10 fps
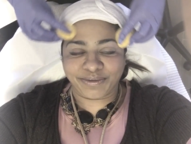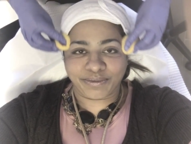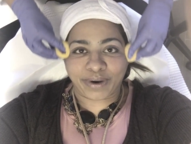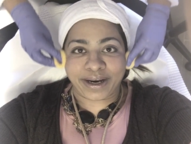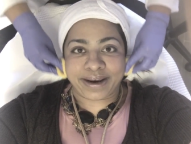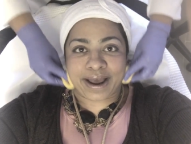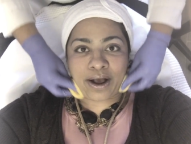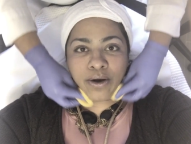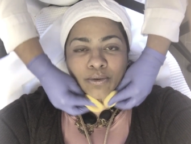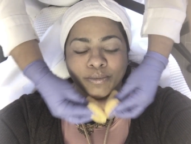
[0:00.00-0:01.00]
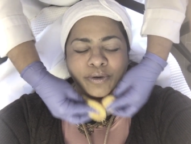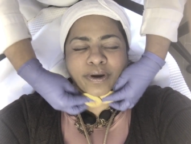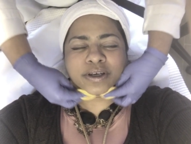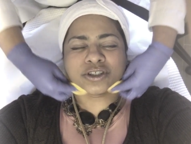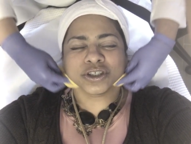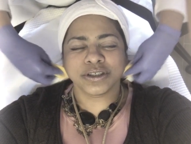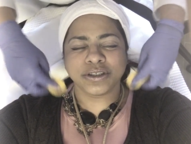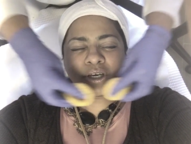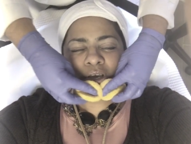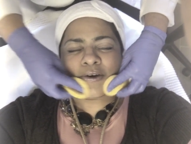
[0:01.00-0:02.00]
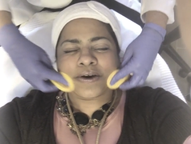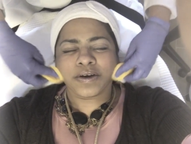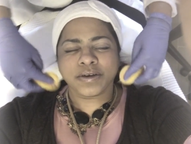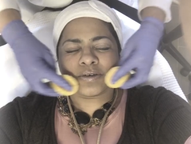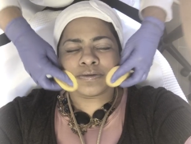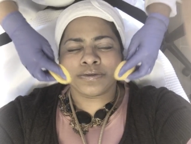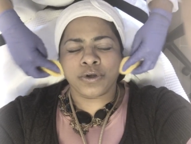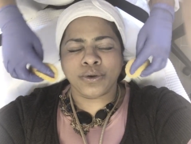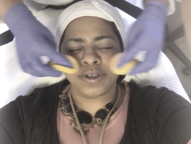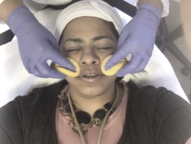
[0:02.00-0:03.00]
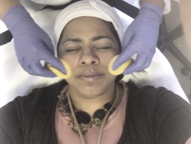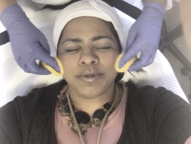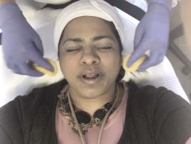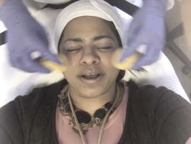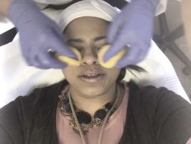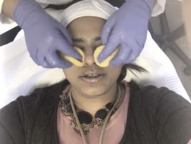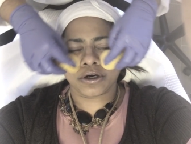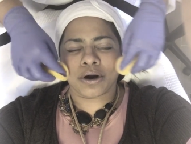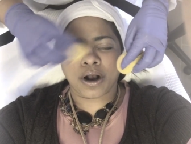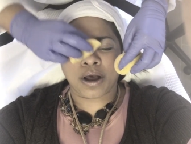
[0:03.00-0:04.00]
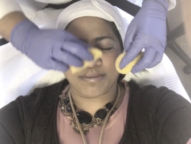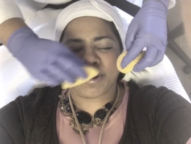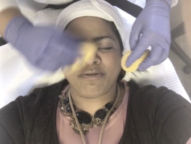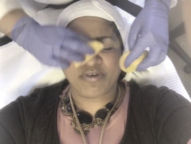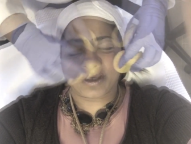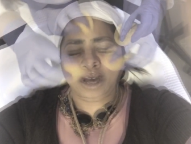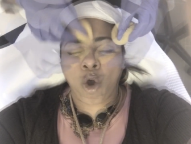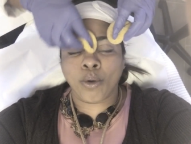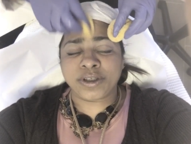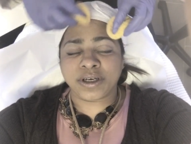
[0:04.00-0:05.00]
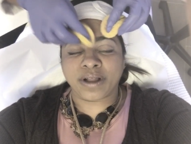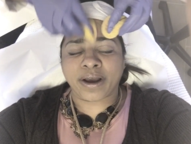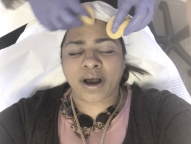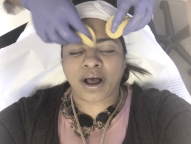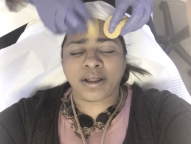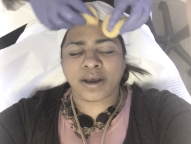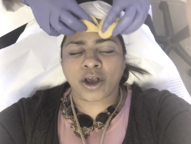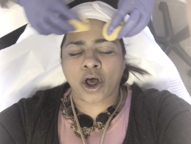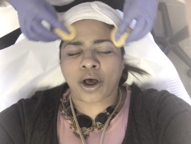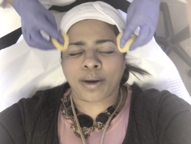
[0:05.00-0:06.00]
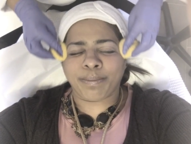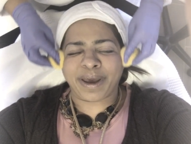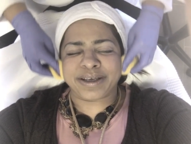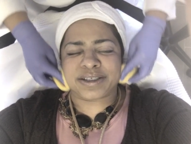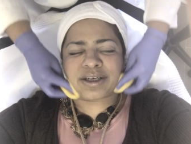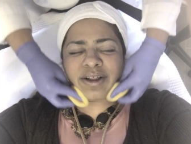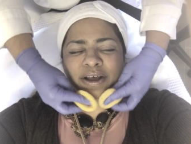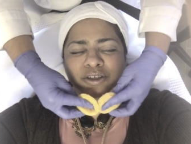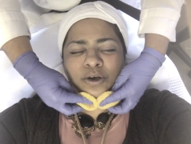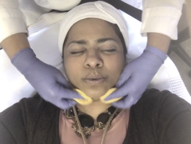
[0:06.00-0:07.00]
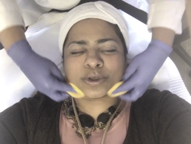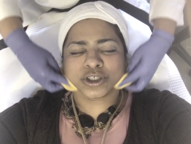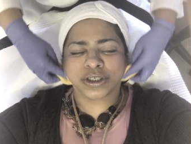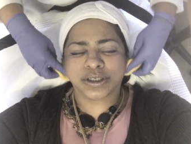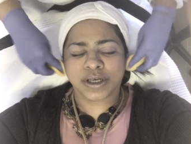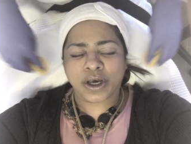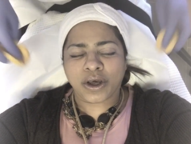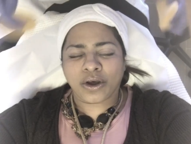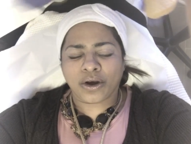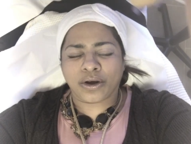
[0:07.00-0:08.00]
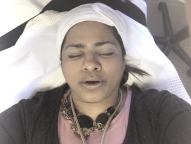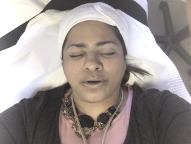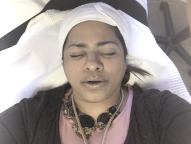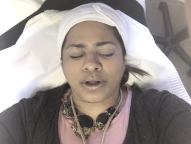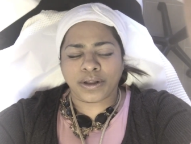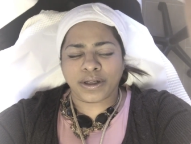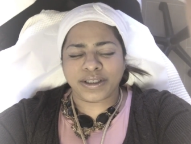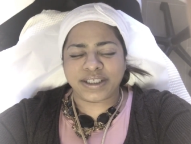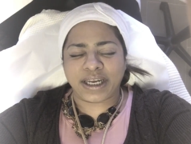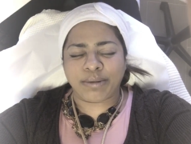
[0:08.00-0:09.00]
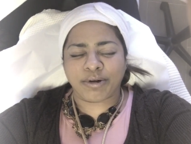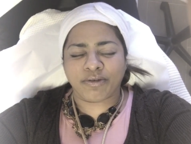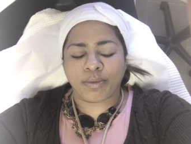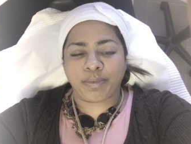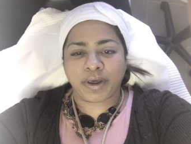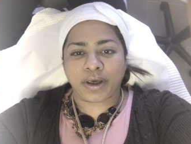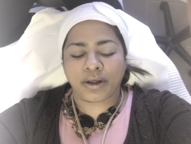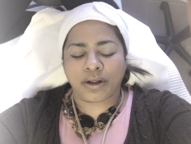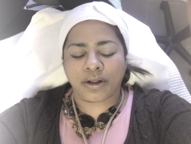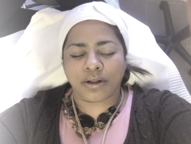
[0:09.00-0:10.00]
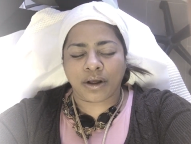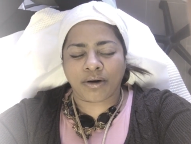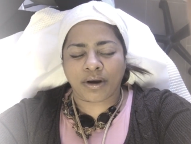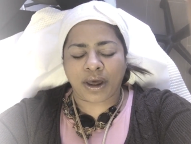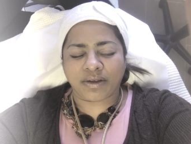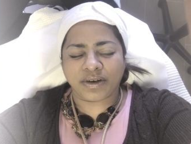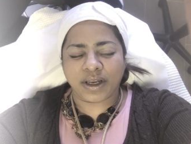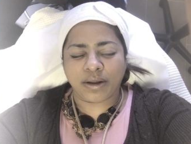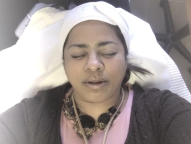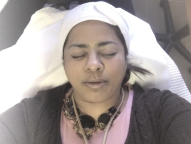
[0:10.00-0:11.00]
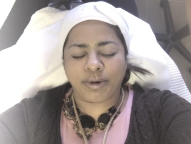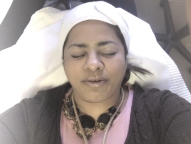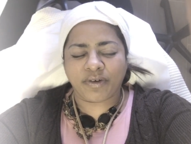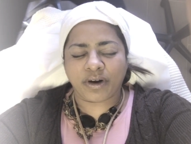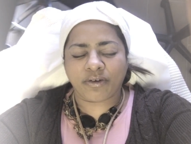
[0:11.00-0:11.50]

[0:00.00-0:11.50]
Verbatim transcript: uh, right now Maria's just using some cleanser on my face. Oh, it's a glycolic uh, based cleanser, which is uh, a little teeny bit of a peel. Uh, it has a teeny little bit of an